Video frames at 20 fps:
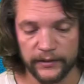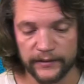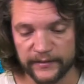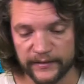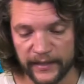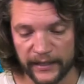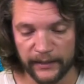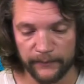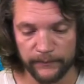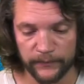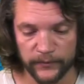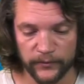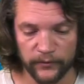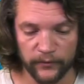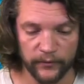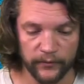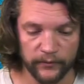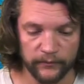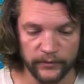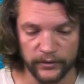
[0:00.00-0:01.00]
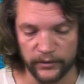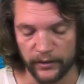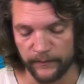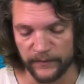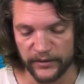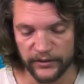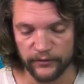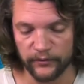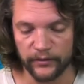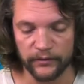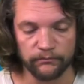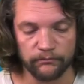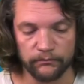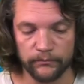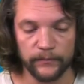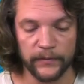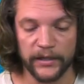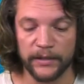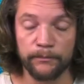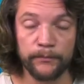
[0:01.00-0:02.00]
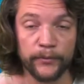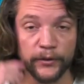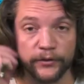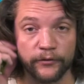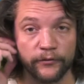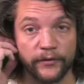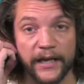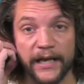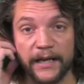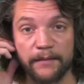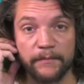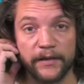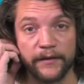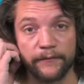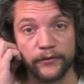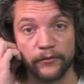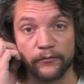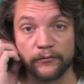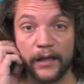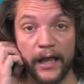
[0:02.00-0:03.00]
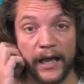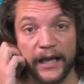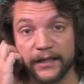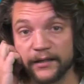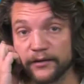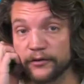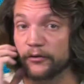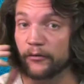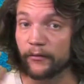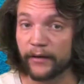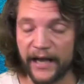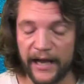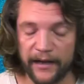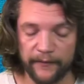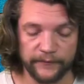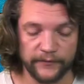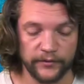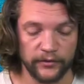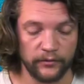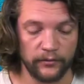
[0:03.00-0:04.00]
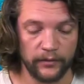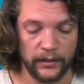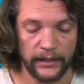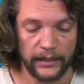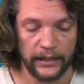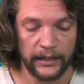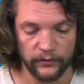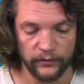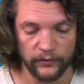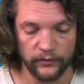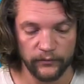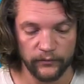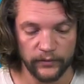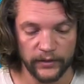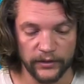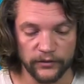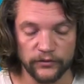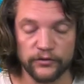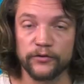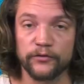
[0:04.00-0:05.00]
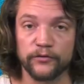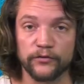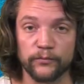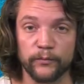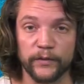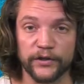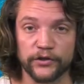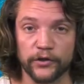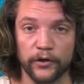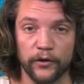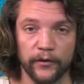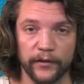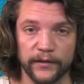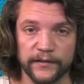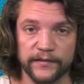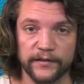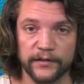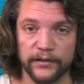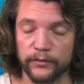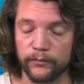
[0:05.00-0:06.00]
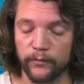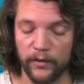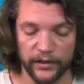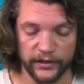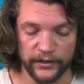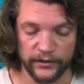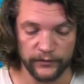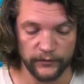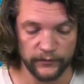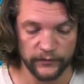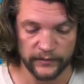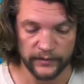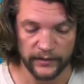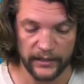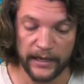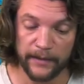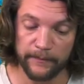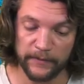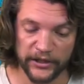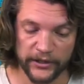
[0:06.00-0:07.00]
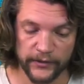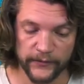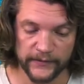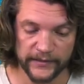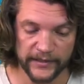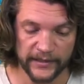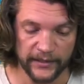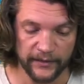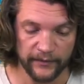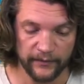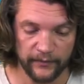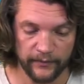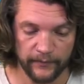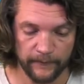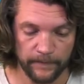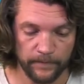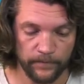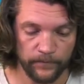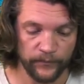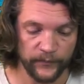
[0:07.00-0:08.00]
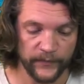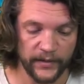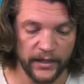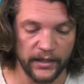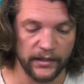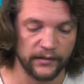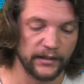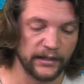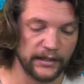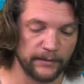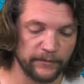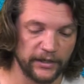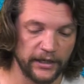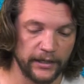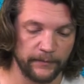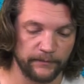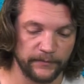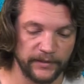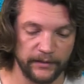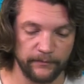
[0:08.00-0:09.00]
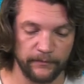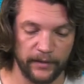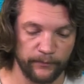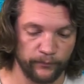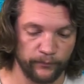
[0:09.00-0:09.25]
set up your, you can input your name if you'd like, you don't have to. You can choose which currency you want to use. I'm going to use ETH and then I'm going to update my